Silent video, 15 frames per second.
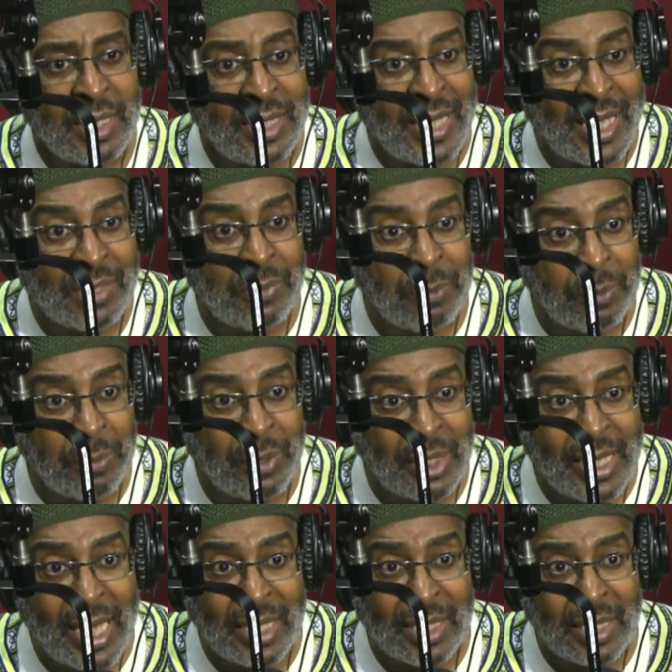That's what we really
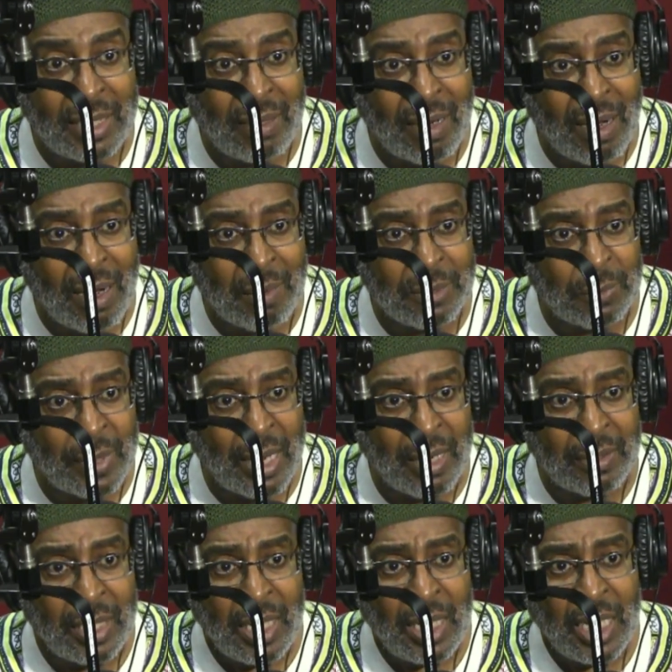got to get our arms around.